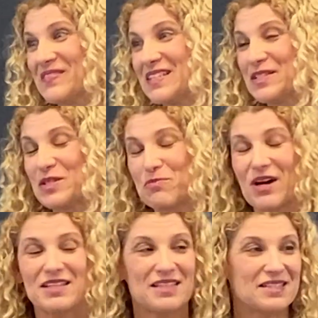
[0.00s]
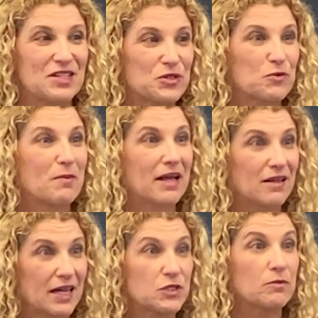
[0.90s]
This is a process I use with my
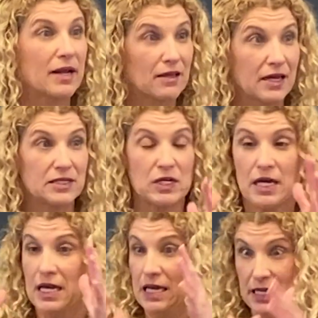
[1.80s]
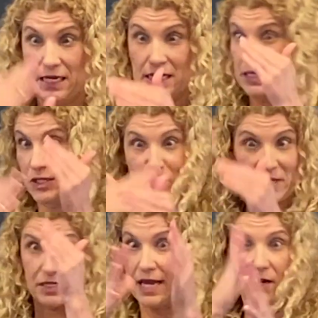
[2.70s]
clients. When my clients get into the
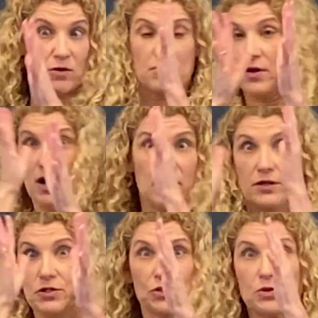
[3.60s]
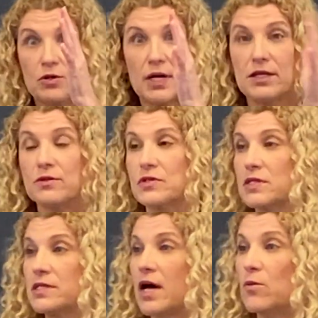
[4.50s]
spin cycle and they're out of control, I use
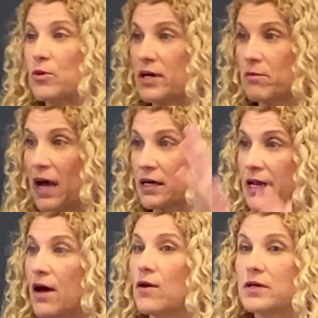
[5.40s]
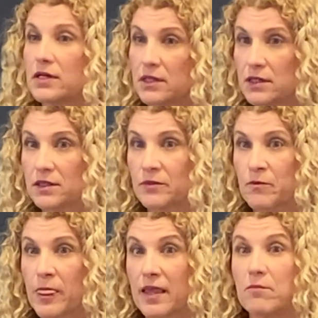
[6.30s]
this to help bring them back down.
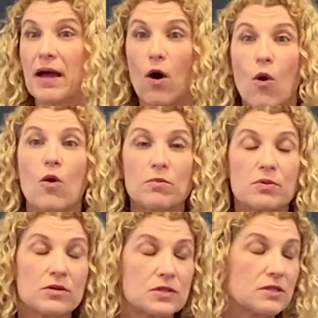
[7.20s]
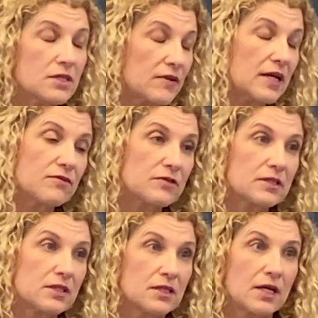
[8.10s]
In my own personal life,
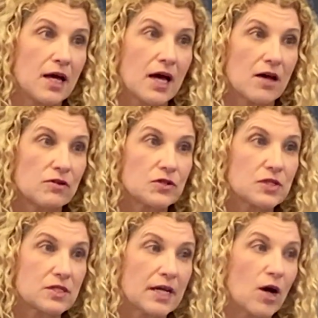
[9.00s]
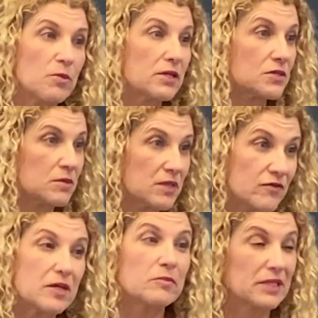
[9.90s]
I've used this to help heal some
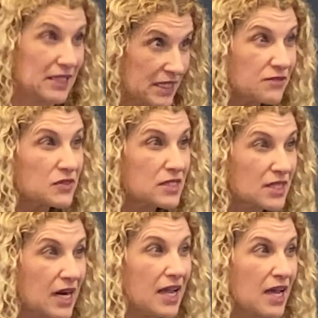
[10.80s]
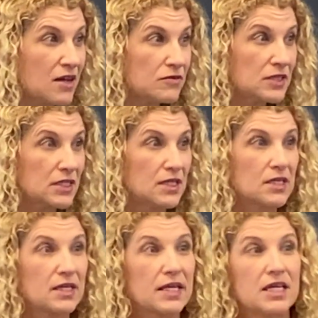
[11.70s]
limiting beliefs that I have,
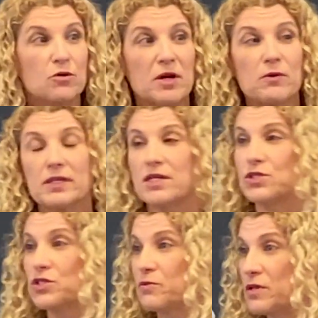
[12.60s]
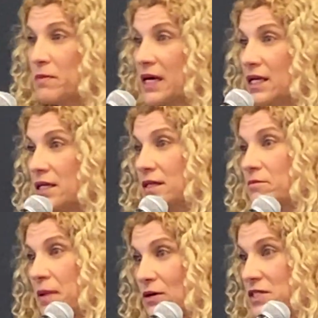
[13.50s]
heal my relationship with money,
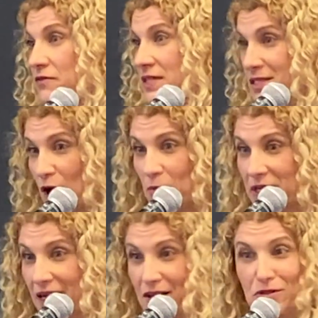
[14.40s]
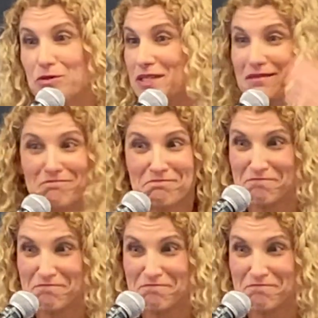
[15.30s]
bouts of insomnia. I've used it